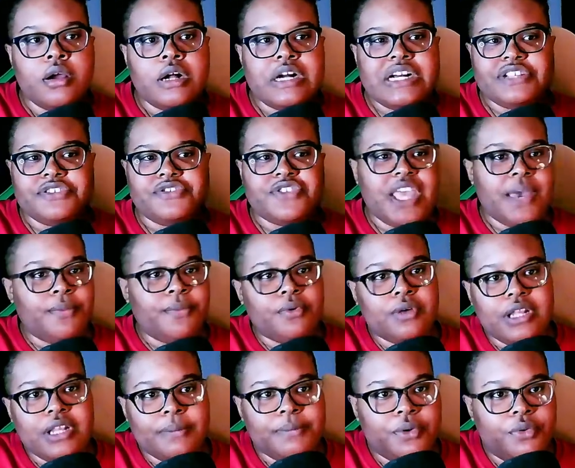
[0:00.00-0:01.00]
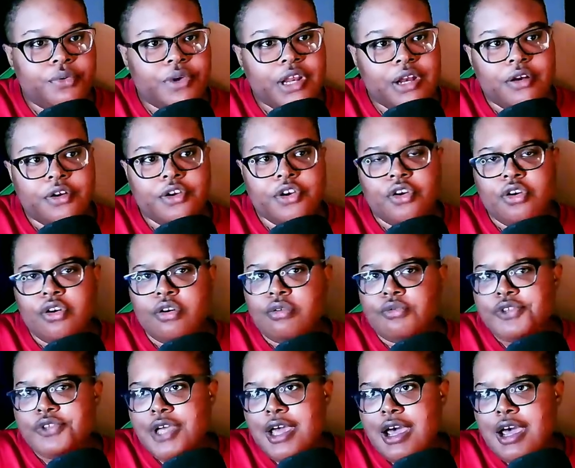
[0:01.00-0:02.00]
a sample clip you did on your own
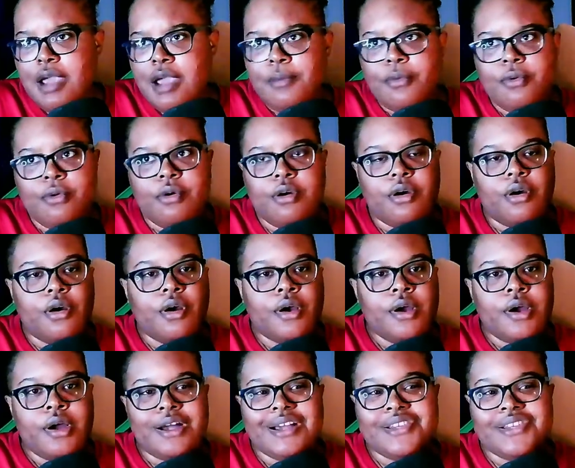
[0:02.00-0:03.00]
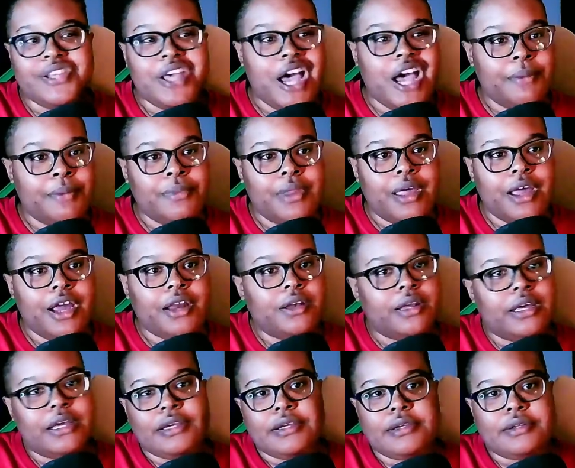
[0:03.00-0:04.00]
time, or a timeline,
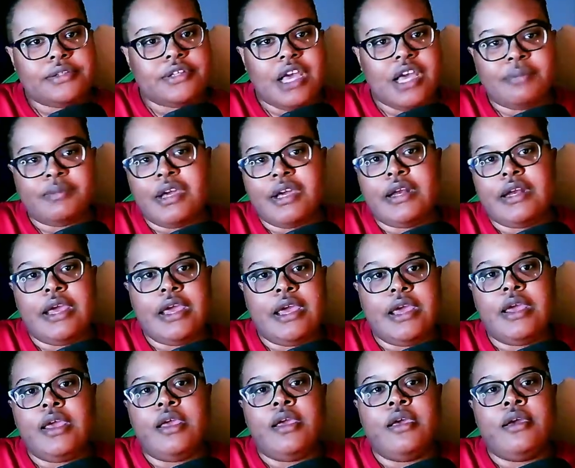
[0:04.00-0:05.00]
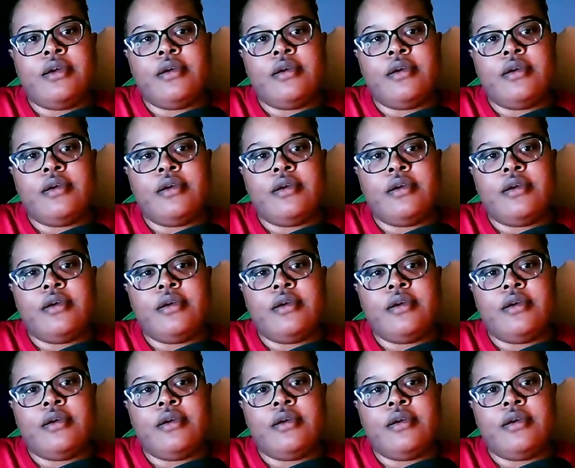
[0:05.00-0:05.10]
like timeline A,